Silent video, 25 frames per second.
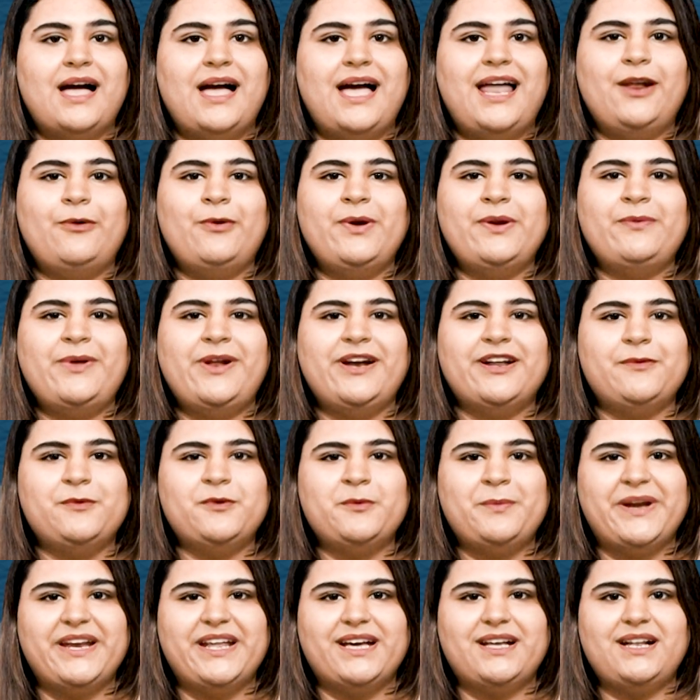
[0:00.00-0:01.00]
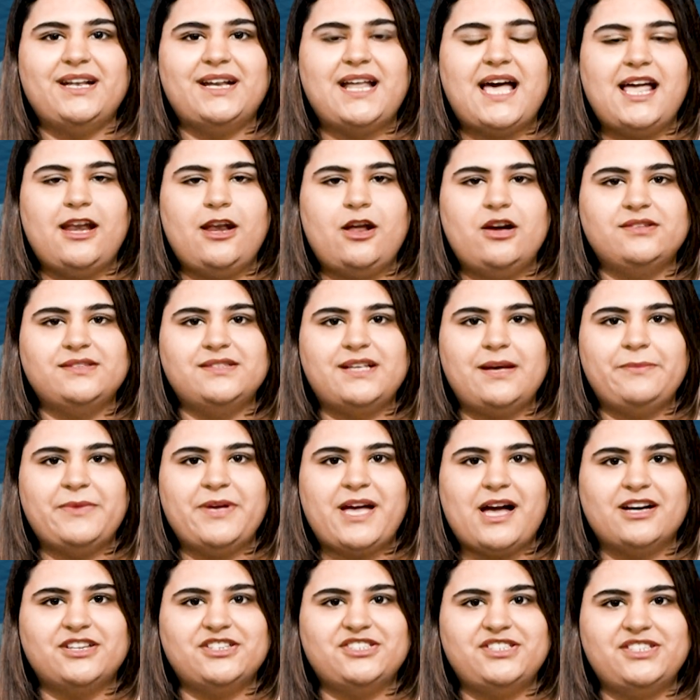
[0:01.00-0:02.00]
Hello and welcome to Medical Dialogues. I'm
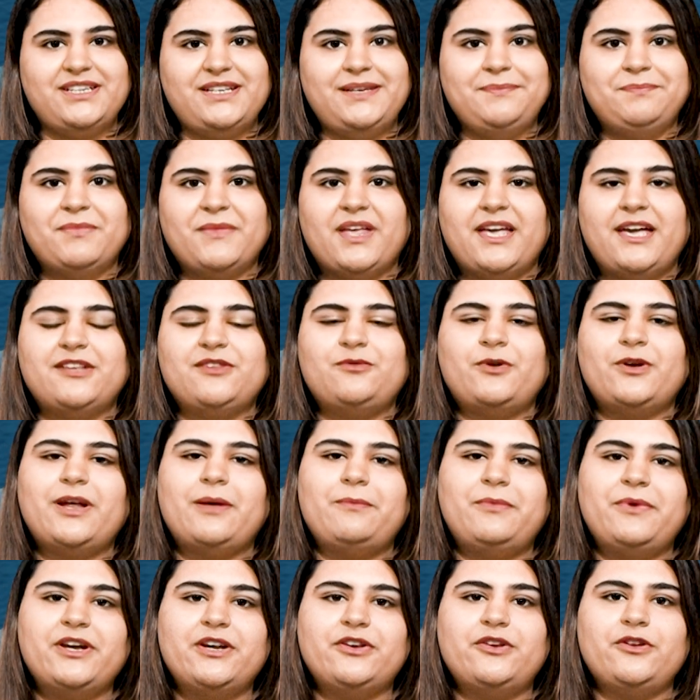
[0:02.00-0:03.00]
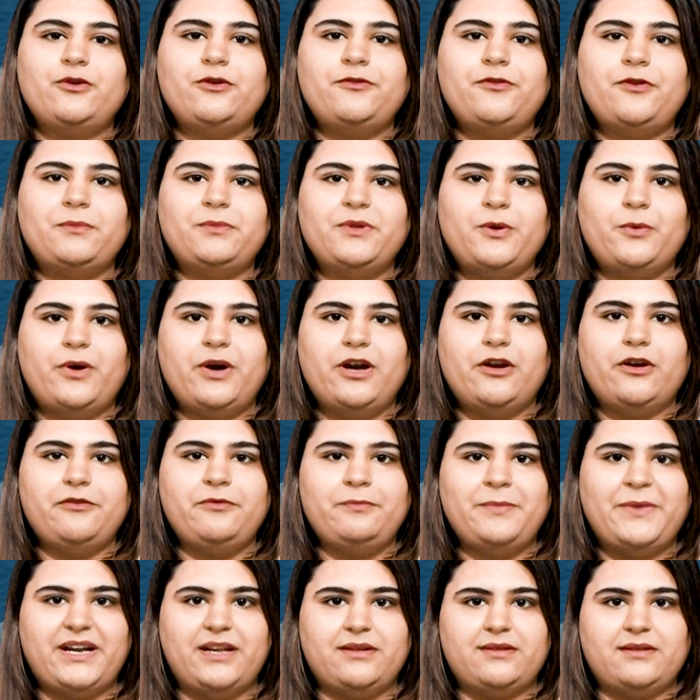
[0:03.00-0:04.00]
Yakshi. Here's what I bring to you from the world
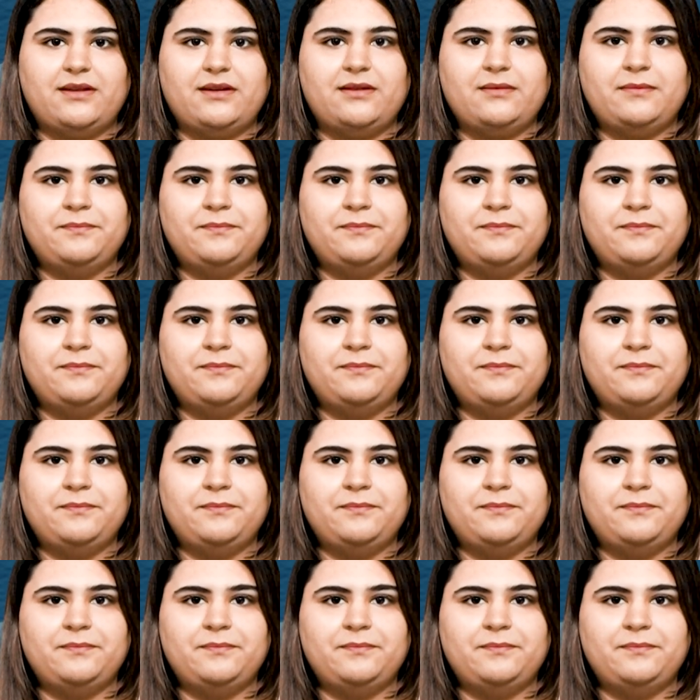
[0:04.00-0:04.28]
of medicine.